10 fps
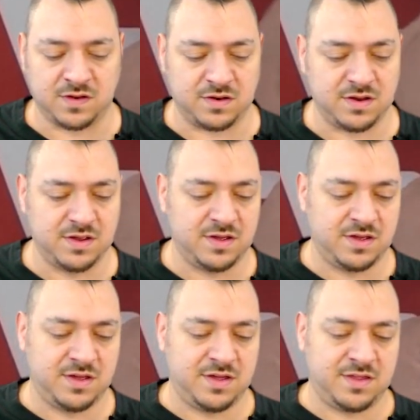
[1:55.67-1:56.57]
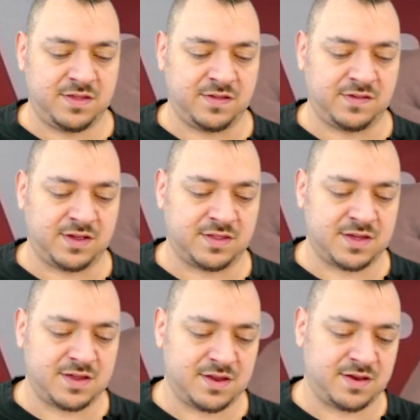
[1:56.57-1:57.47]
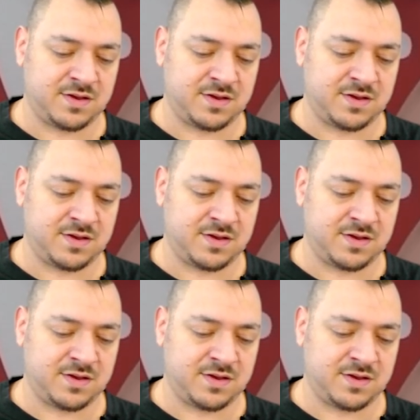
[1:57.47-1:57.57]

and things like that.